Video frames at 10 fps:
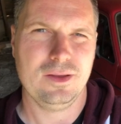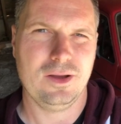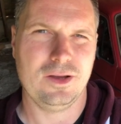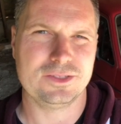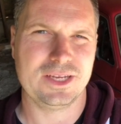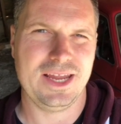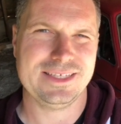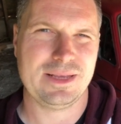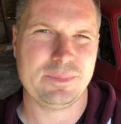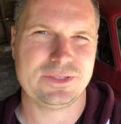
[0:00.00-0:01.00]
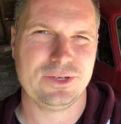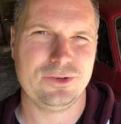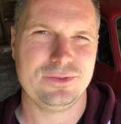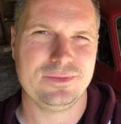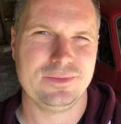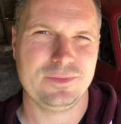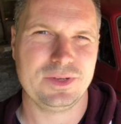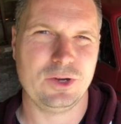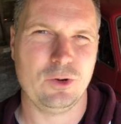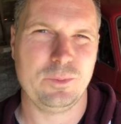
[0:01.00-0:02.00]
On today's episode, we
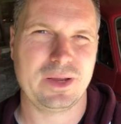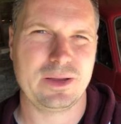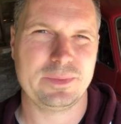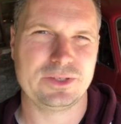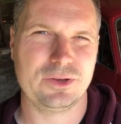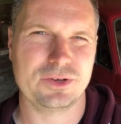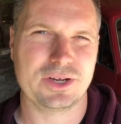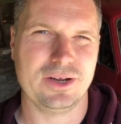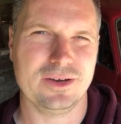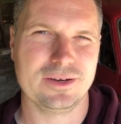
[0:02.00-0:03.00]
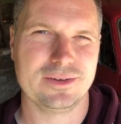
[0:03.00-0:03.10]
go and pick up a donor car.